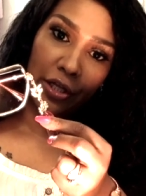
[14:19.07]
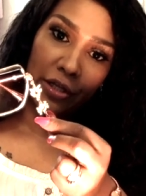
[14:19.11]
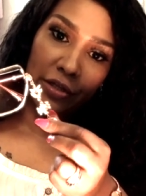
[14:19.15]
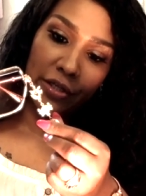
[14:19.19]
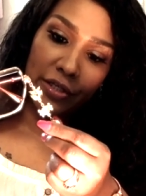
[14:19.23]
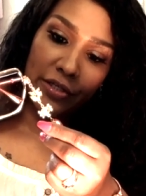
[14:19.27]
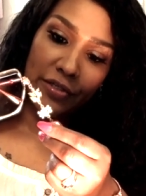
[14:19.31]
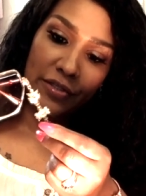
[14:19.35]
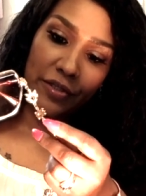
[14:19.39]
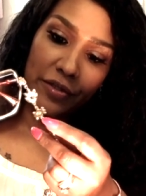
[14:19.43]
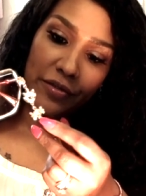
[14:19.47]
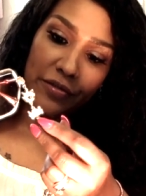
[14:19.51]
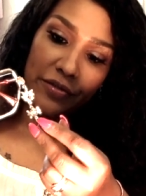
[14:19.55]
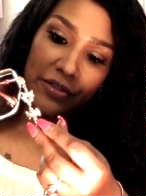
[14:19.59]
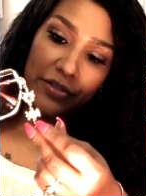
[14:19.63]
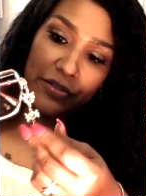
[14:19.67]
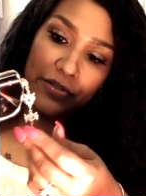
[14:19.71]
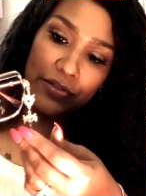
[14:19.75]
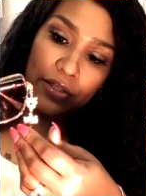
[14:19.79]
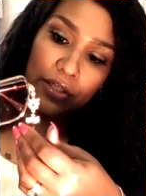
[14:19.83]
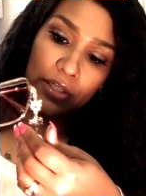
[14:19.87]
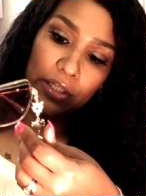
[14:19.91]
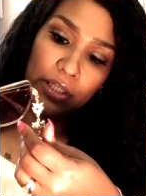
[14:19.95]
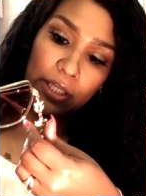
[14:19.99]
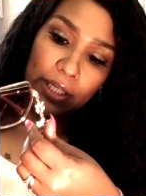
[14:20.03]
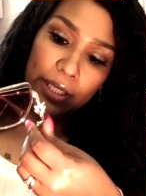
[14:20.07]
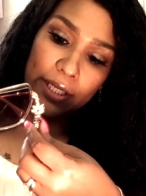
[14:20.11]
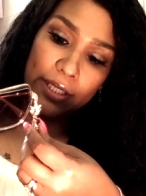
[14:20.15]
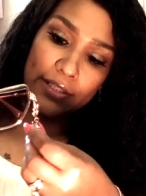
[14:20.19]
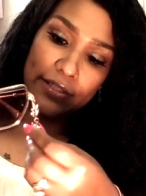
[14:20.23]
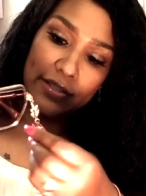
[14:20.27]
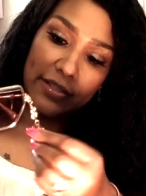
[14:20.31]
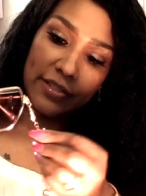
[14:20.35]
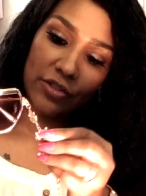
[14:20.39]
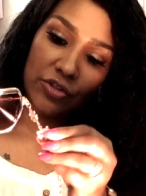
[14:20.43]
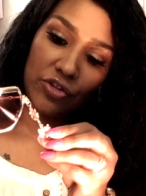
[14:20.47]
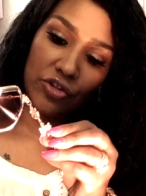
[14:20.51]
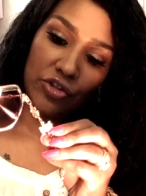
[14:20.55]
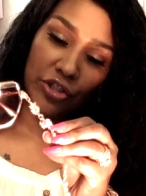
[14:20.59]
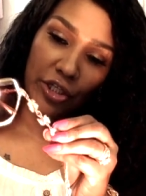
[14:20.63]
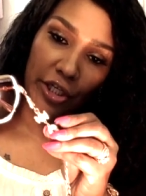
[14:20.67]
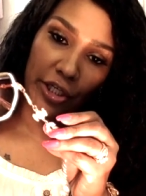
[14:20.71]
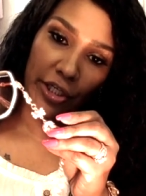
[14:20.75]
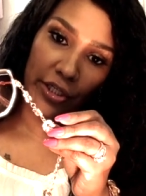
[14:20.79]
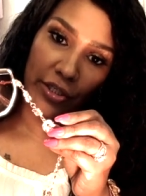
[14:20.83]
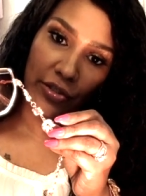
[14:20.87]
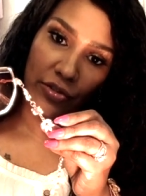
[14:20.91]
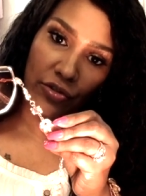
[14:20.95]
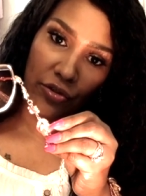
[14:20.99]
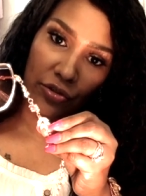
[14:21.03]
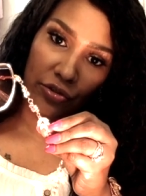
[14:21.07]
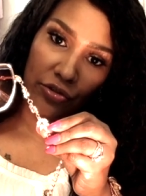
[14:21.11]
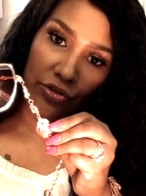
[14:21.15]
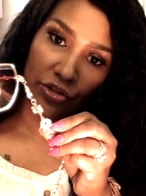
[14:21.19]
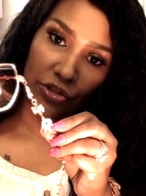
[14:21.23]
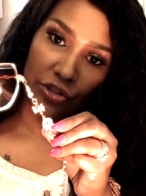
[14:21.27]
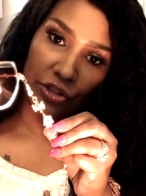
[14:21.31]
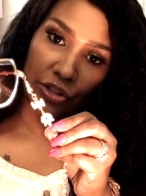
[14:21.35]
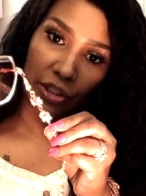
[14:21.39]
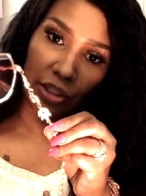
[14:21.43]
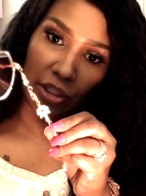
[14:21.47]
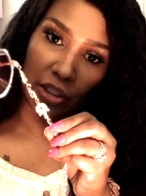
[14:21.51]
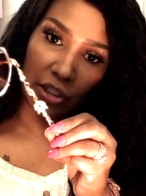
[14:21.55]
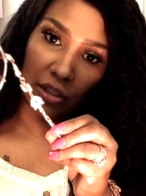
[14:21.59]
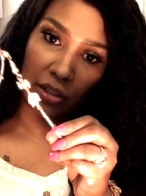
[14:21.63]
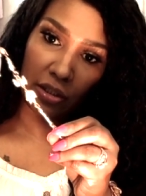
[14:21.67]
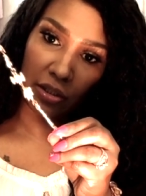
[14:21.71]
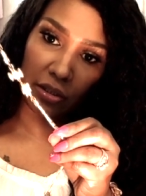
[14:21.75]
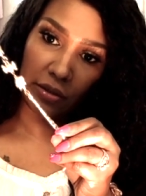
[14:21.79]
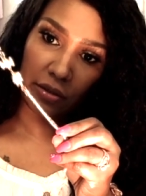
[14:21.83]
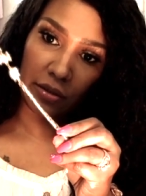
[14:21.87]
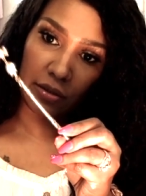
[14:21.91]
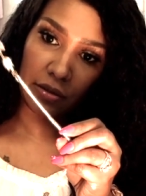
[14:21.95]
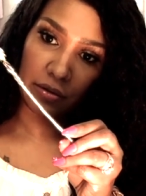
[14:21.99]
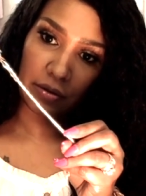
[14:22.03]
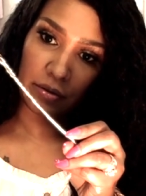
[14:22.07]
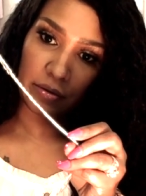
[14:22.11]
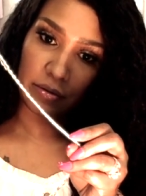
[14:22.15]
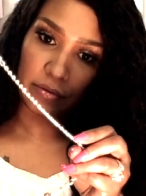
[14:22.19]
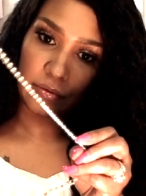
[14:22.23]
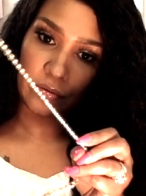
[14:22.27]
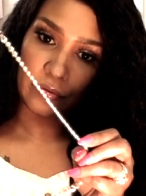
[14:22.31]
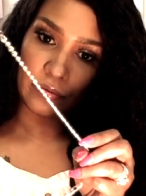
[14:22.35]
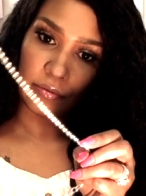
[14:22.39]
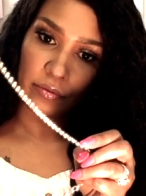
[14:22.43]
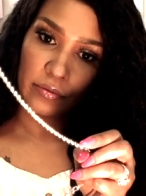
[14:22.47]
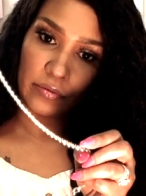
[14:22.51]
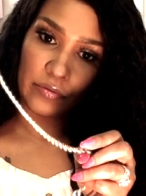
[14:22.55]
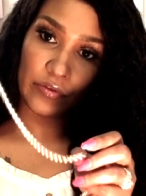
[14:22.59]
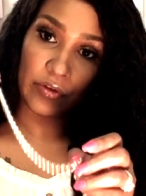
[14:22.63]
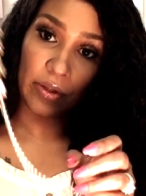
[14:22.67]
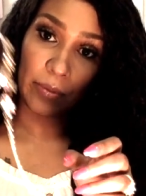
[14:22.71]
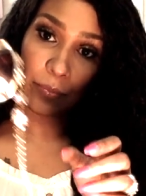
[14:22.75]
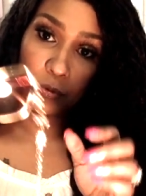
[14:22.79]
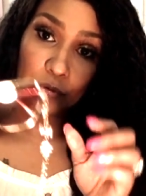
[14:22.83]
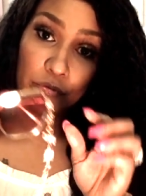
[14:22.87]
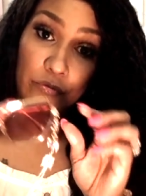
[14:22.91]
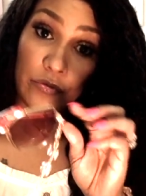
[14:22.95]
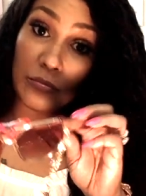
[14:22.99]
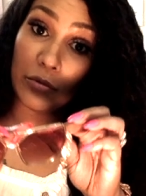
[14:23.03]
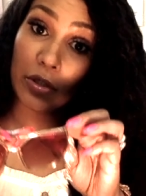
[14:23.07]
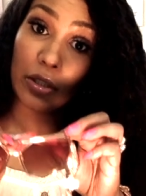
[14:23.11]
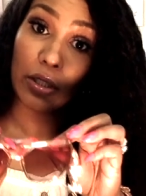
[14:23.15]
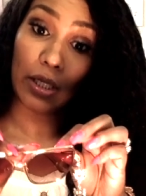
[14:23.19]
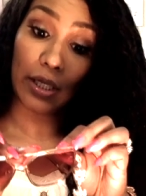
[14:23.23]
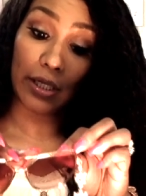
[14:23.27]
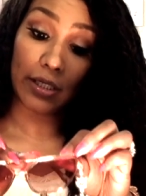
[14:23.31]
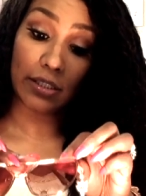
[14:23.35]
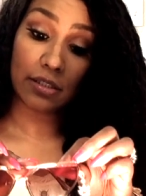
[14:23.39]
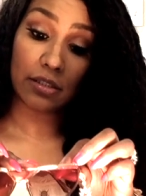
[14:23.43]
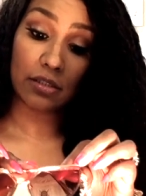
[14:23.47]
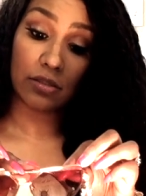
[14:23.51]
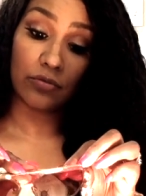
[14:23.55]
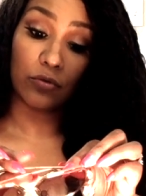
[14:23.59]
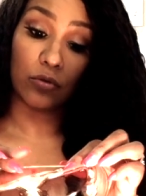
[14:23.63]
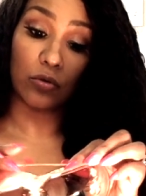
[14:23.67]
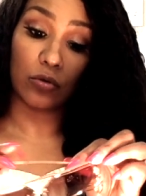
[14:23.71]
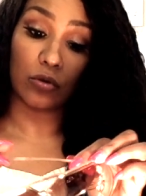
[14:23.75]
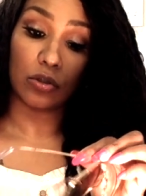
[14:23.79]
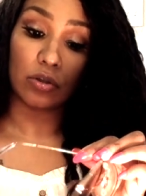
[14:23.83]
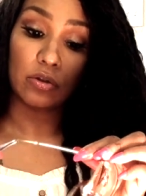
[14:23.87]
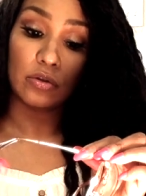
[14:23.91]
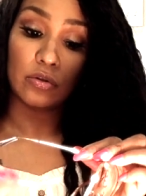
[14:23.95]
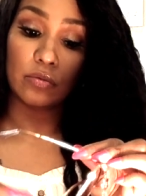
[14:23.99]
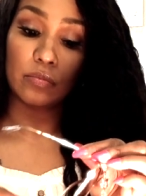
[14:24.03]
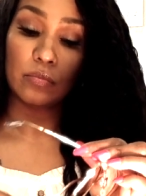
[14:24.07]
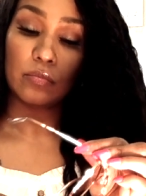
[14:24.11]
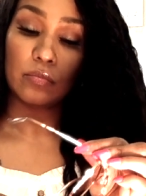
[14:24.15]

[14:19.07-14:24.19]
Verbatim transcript: They sell these glasses chains on Shein, separate from the glasses, of course